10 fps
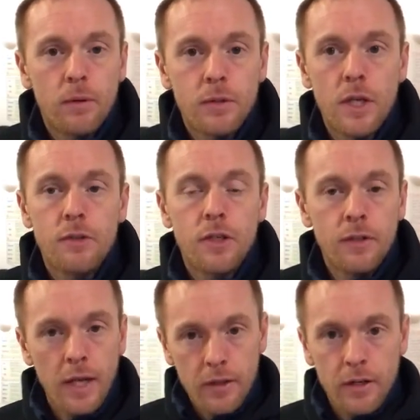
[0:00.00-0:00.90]
so
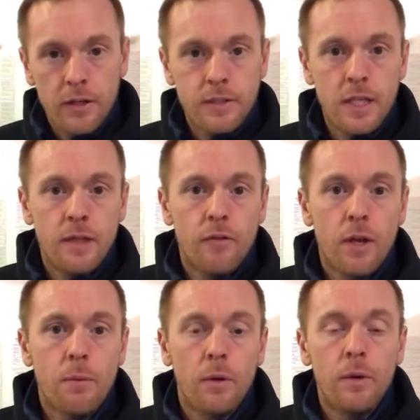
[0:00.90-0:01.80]
Sunday the 19th of
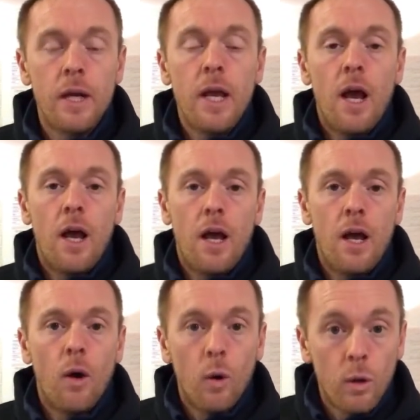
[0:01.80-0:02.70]
April,
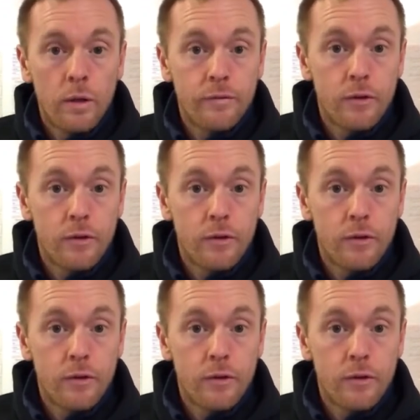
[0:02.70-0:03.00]
all of the